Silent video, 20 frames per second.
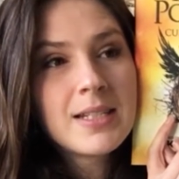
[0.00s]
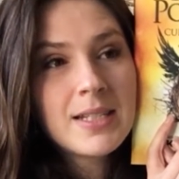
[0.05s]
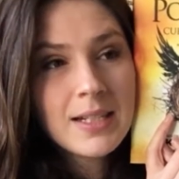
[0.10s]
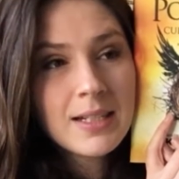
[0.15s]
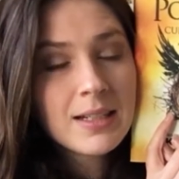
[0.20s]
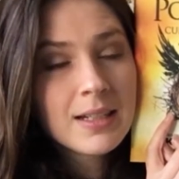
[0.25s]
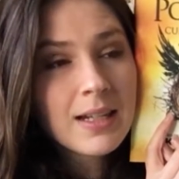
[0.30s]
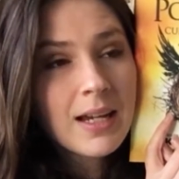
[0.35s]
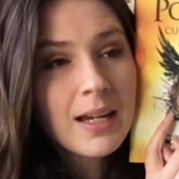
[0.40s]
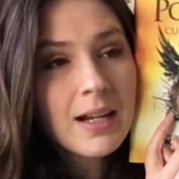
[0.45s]

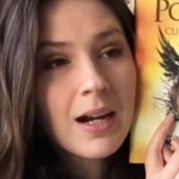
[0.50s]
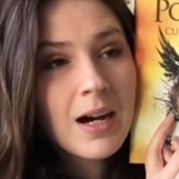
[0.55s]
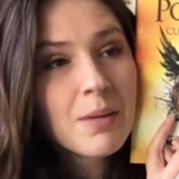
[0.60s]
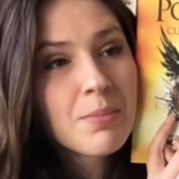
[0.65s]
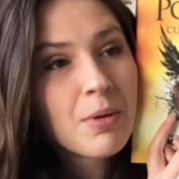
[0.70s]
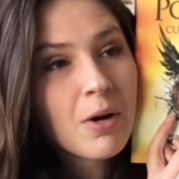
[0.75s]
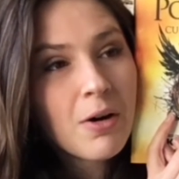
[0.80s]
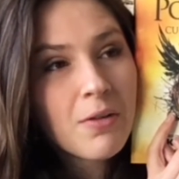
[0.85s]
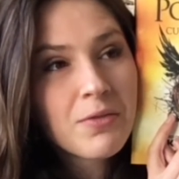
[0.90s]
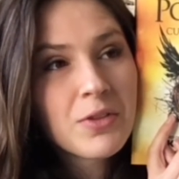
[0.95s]
didn't get
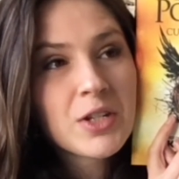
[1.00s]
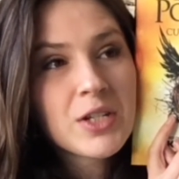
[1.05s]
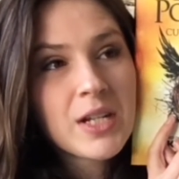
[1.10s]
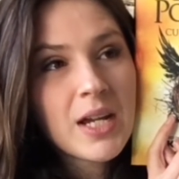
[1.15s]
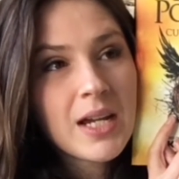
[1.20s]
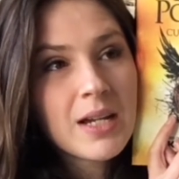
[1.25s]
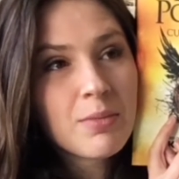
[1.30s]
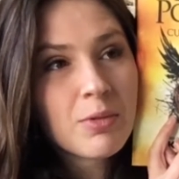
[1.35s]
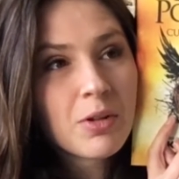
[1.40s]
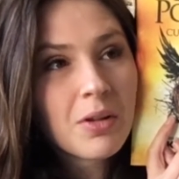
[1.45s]
up off the
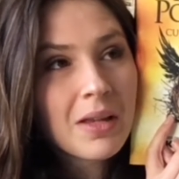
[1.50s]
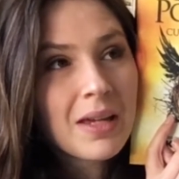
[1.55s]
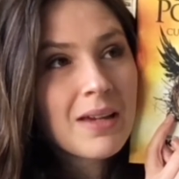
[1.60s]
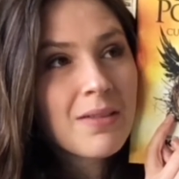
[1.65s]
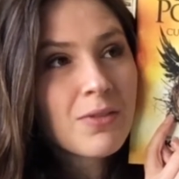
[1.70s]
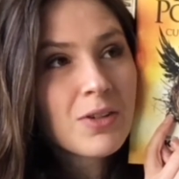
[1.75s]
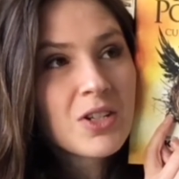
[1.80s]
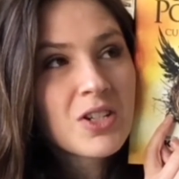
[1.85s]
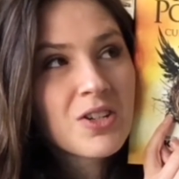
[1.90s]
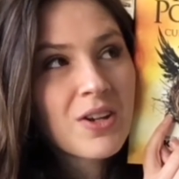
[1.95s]
table
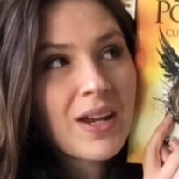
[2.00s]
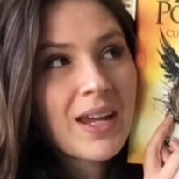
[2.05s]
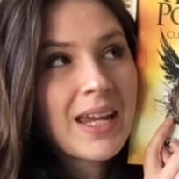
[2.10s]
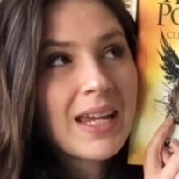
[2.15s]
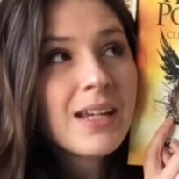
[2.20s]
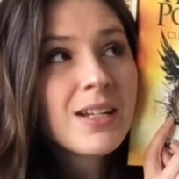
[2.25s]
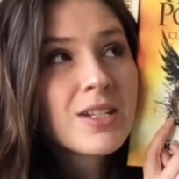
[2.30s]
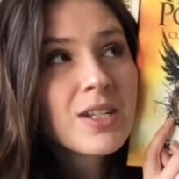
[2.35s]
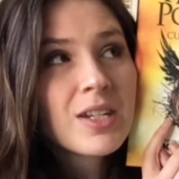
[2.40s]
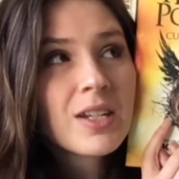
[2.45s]
even to
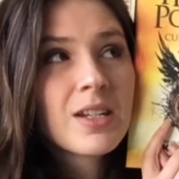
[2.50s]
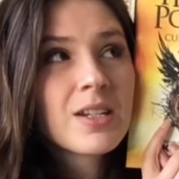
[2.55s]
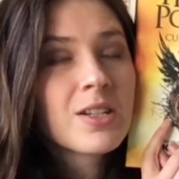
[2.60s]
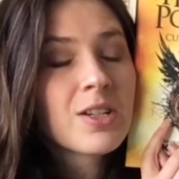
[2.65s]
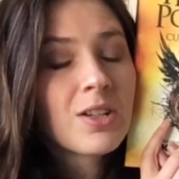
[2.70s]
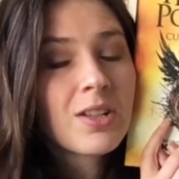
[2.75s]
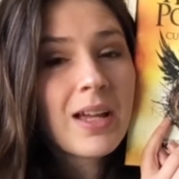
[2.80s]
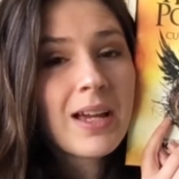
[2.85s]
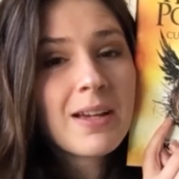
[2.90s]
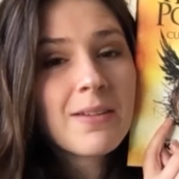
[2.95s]
eat
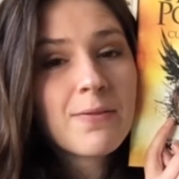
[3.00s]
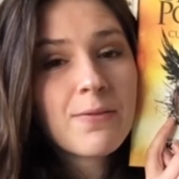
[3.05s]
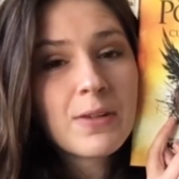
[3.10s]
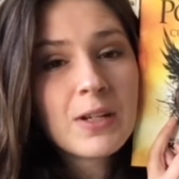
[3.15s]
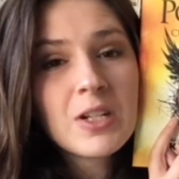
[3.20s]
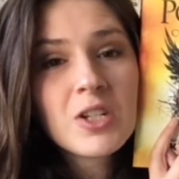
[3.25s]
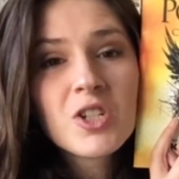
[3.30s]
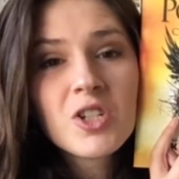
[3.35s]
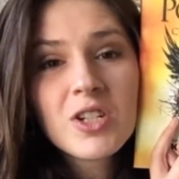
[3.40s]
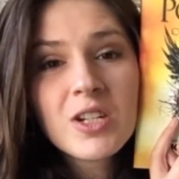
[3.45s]
until I had
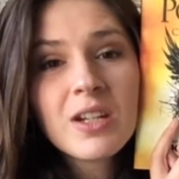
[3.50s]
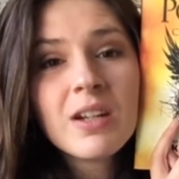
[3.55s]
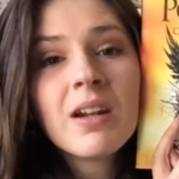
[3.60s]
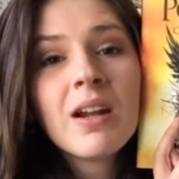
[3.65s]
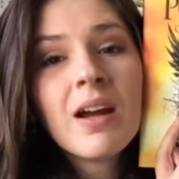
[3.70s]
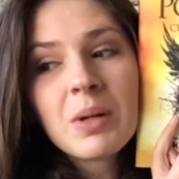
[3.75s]
finished it